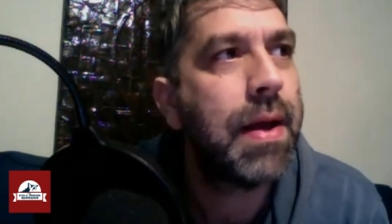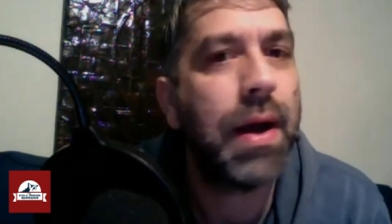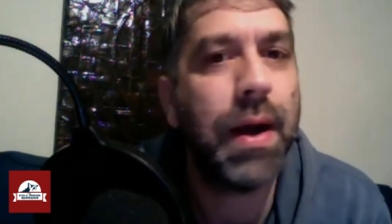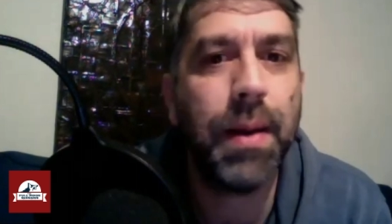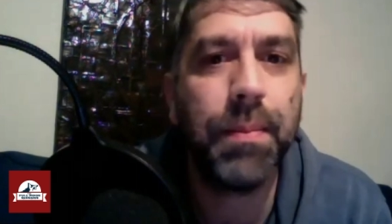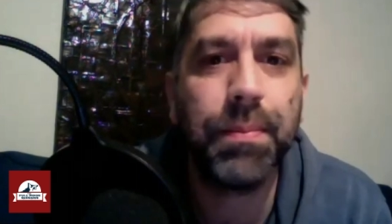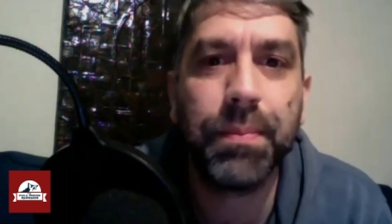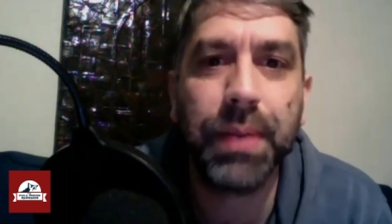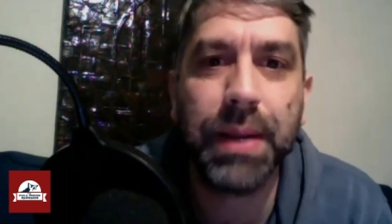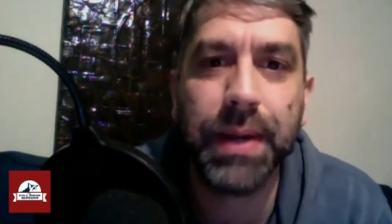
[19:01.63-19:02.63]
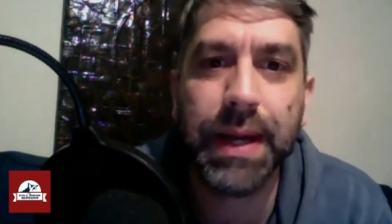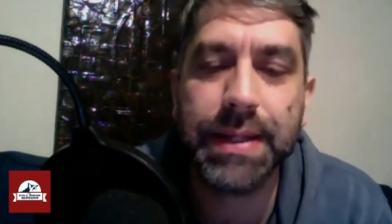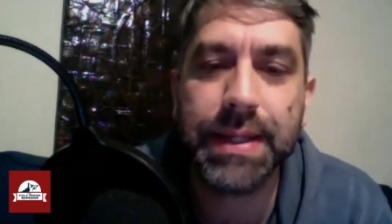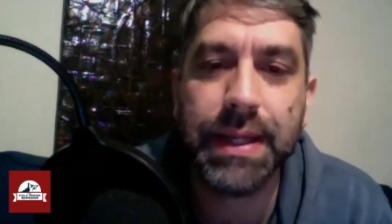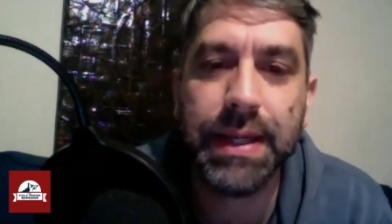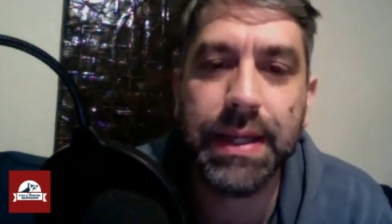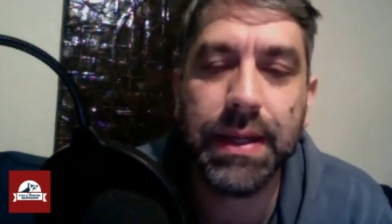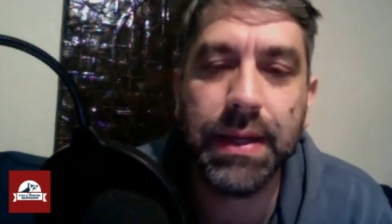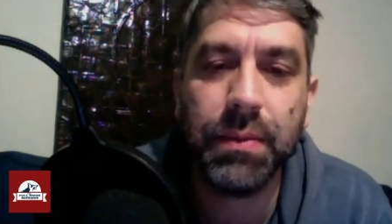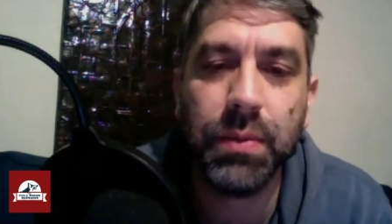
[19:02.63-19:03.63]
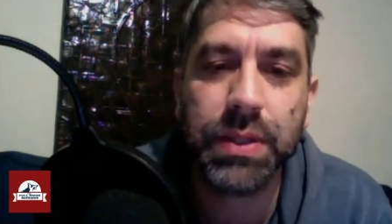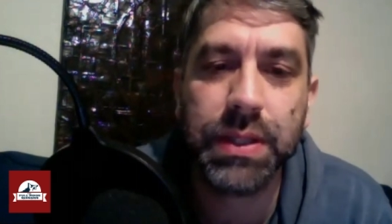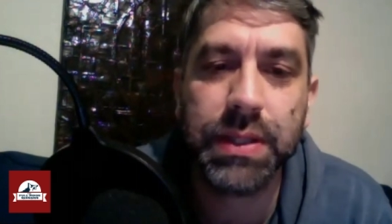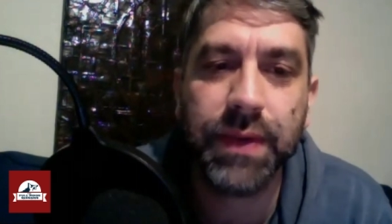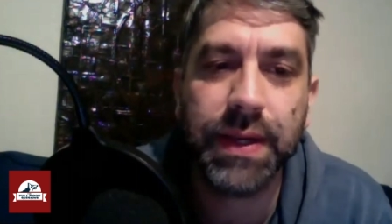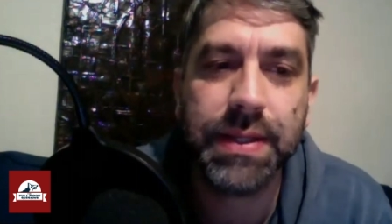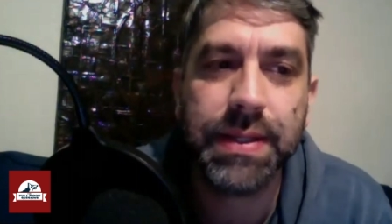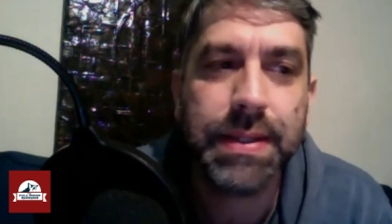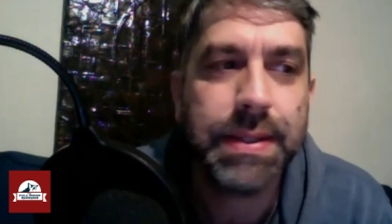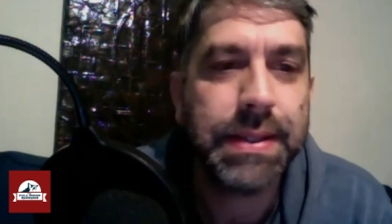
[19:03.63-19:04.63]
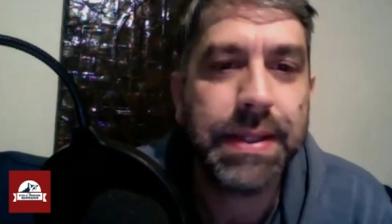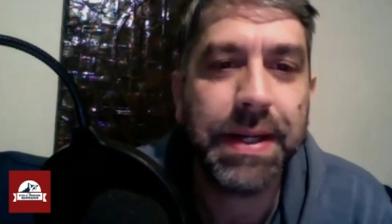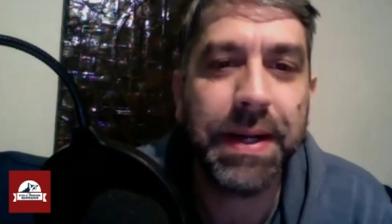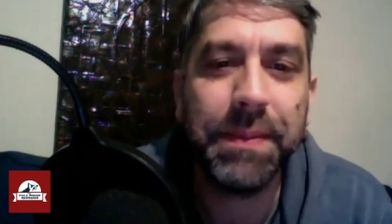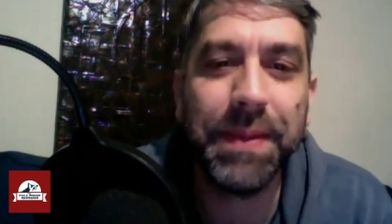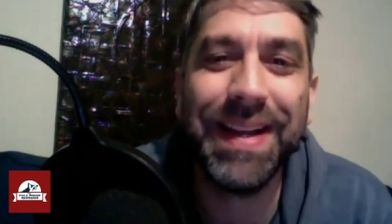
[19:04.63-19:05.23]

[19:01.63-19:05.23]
Uh, played by Anthony, what's his face? Um,